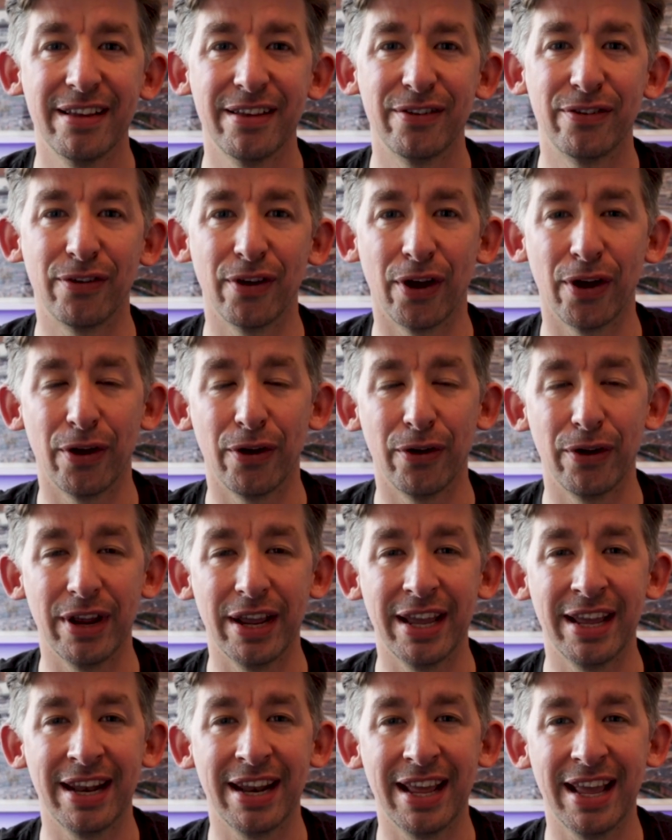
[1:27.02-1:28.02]
So
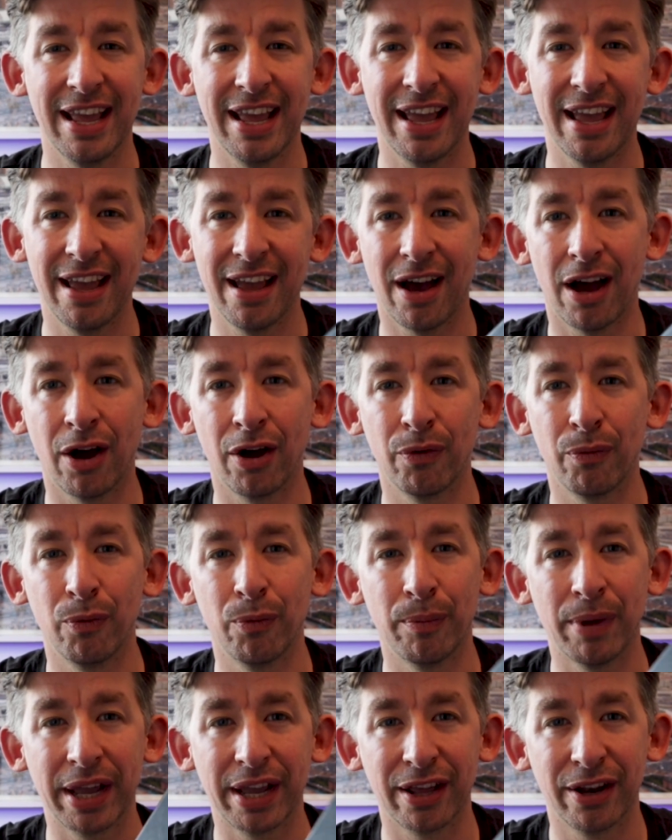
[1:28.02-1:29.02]
in here, I will
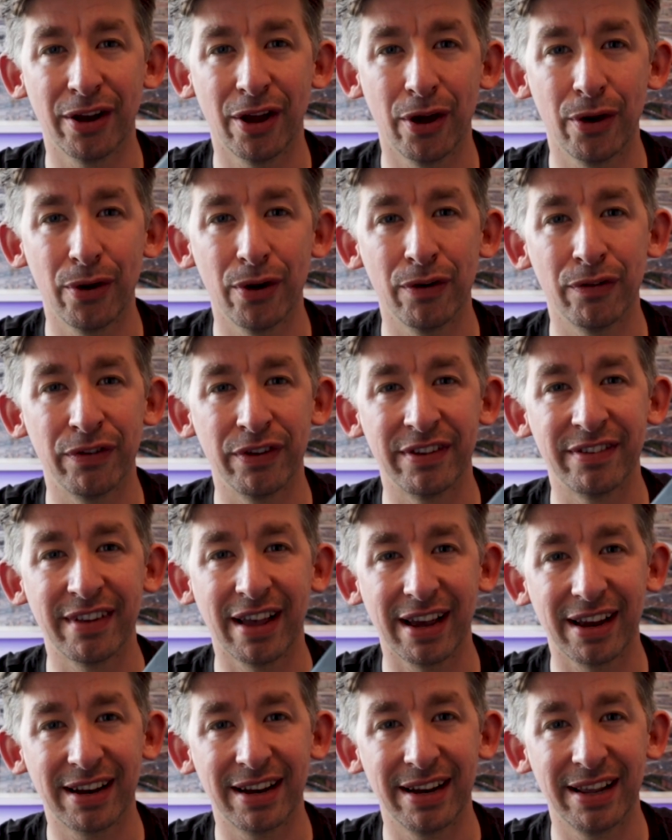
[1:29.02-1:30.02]
make a note of
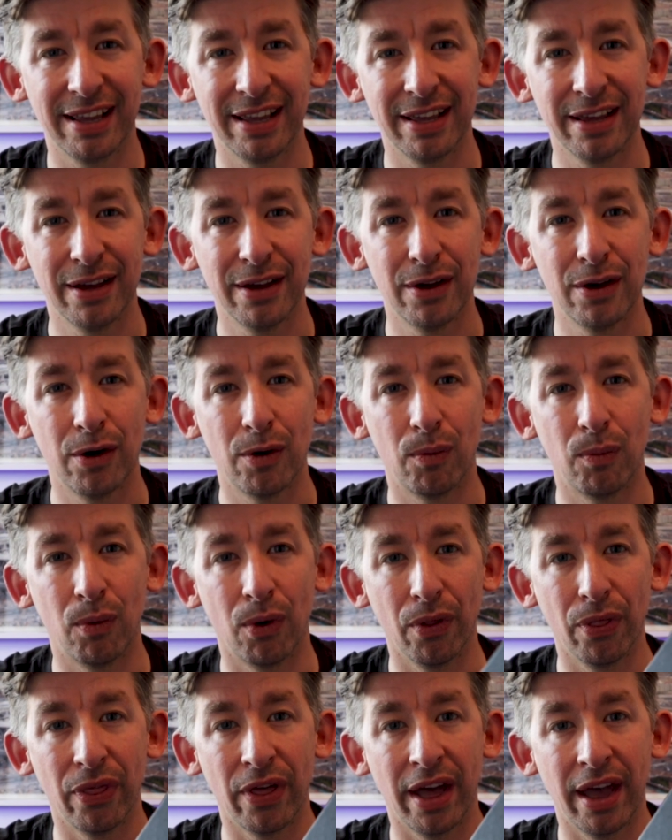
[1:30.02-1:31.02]
exactly
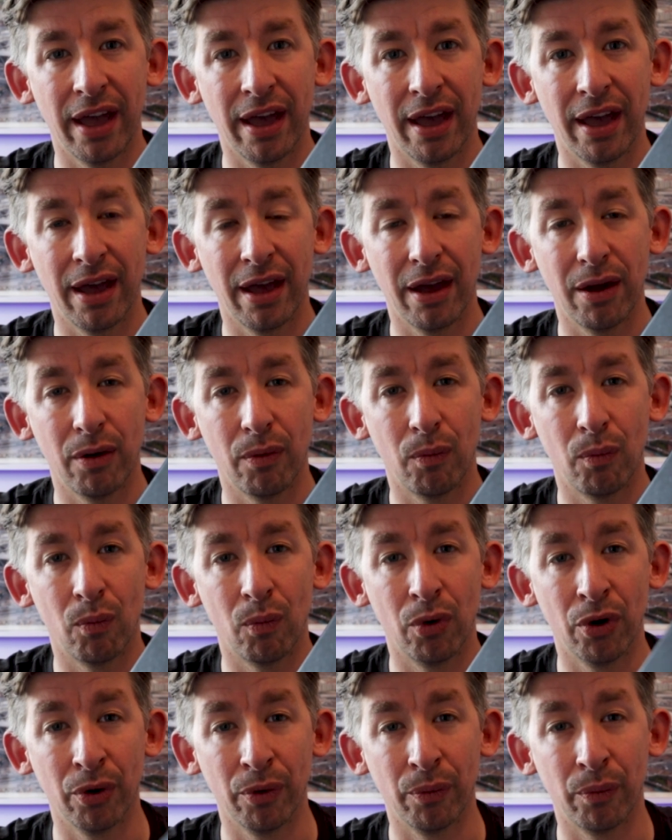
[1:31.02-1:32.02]
what they
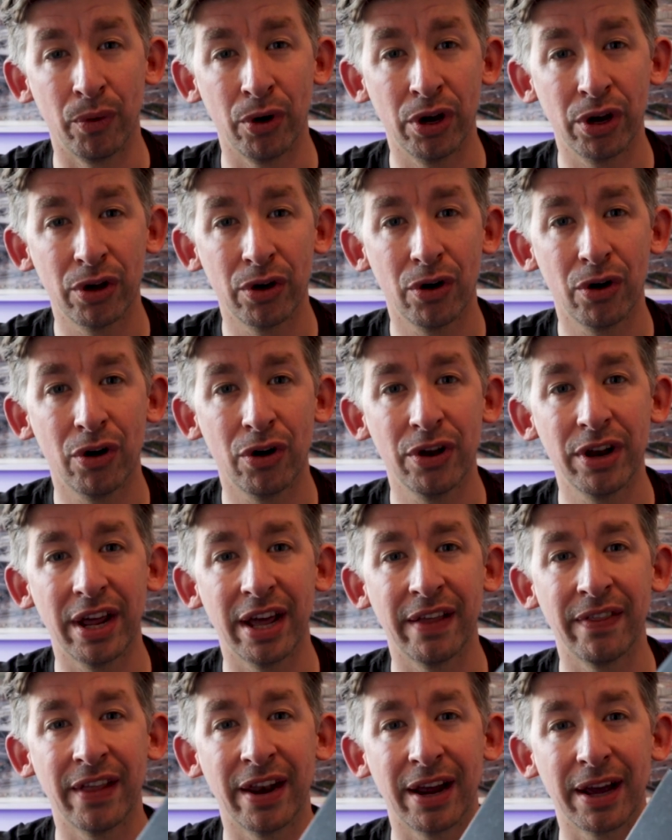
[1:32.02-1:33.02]
want to work on,
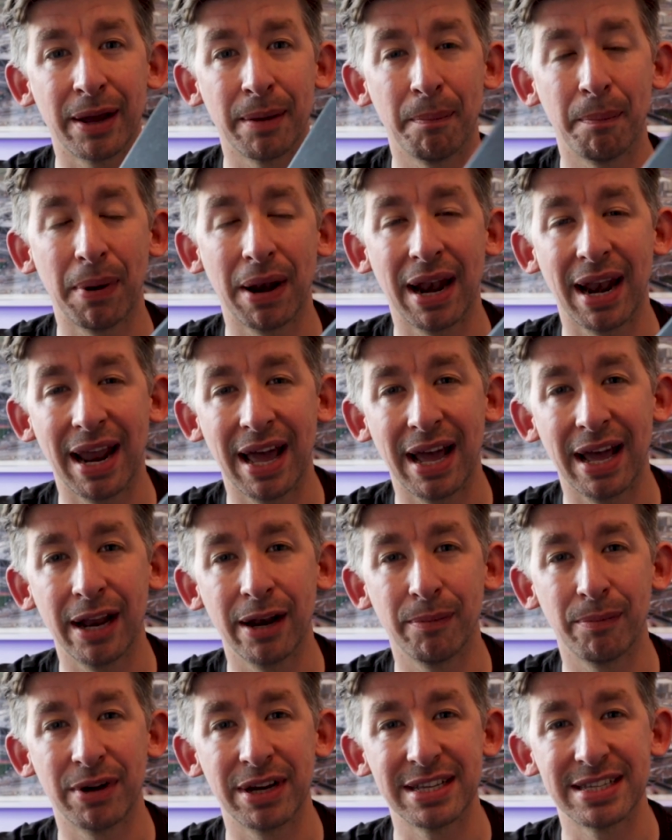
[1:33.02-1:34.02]
and then I can
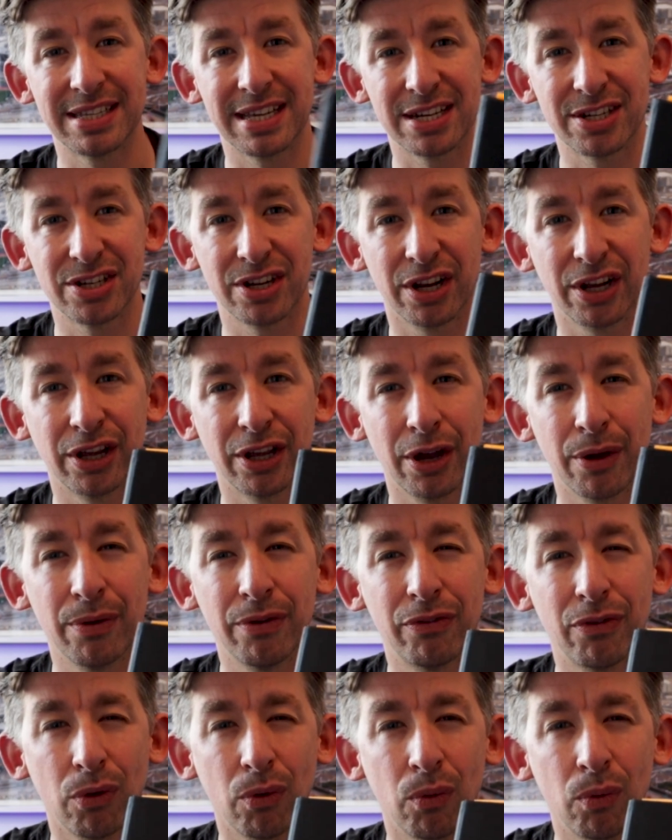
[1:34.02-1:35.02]
plan my session. I can go
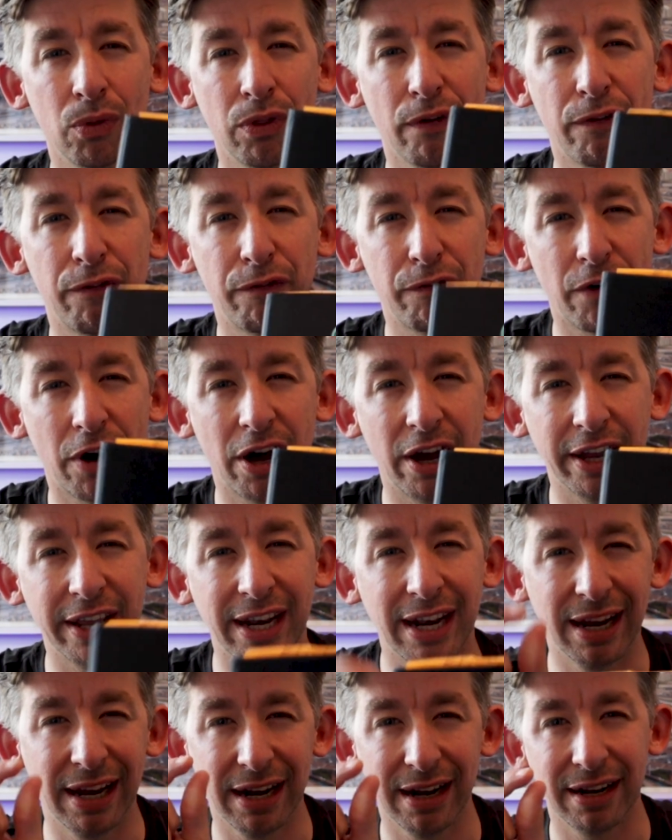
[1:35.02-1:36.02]
into all the
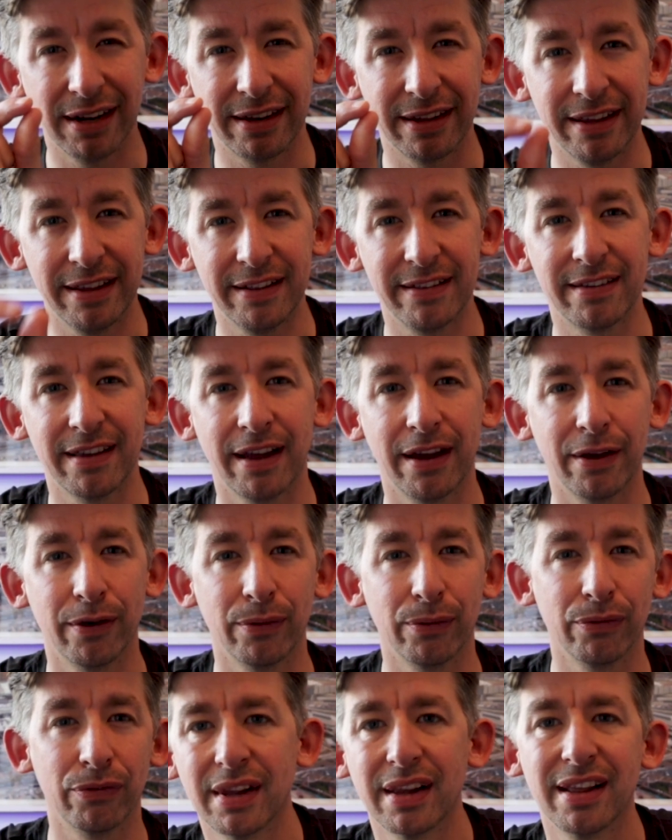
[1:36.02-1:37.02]
fine little
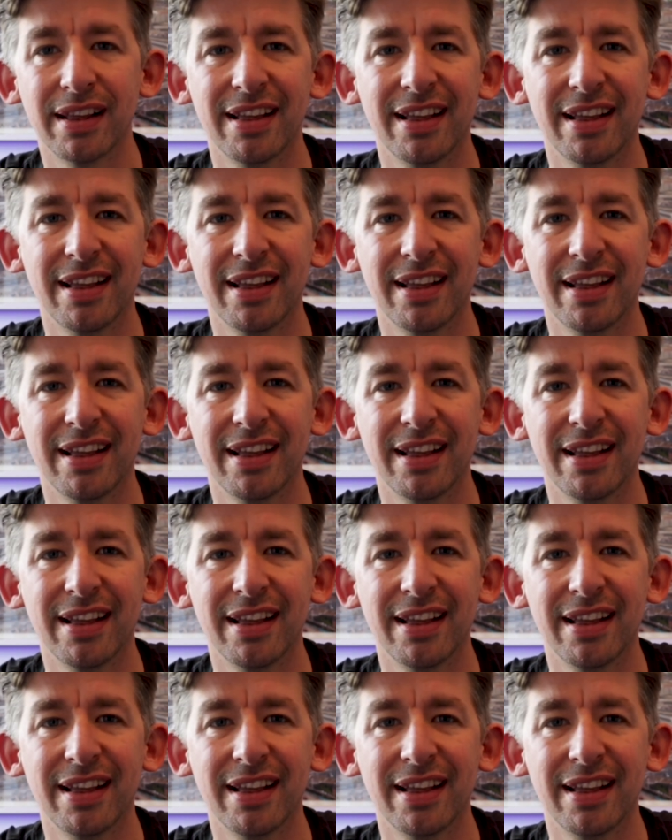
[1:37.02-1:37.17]
details.